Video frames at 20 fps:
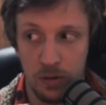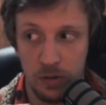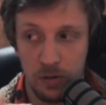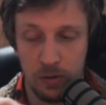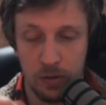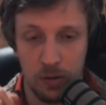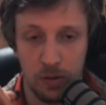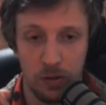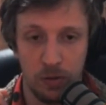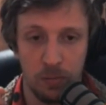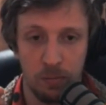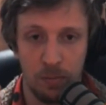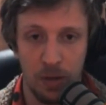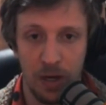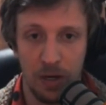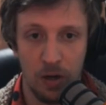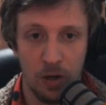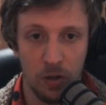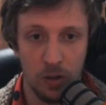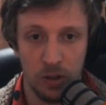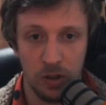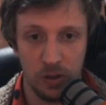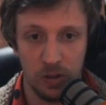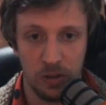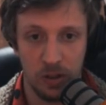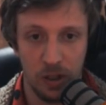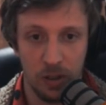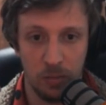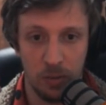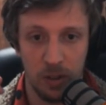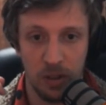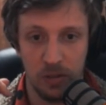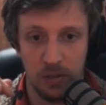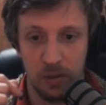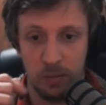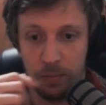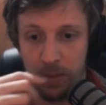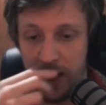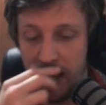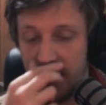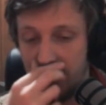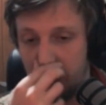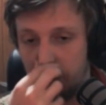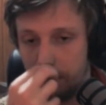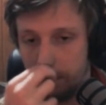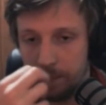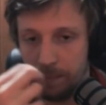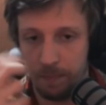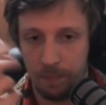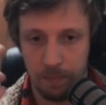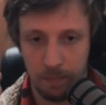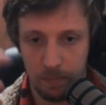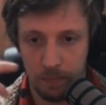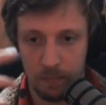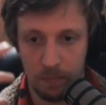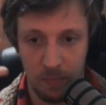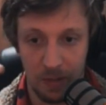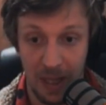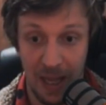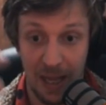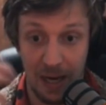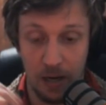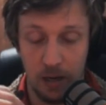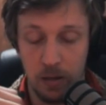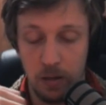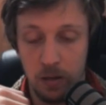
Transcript: So my knowledge isn't going to be as impaired later.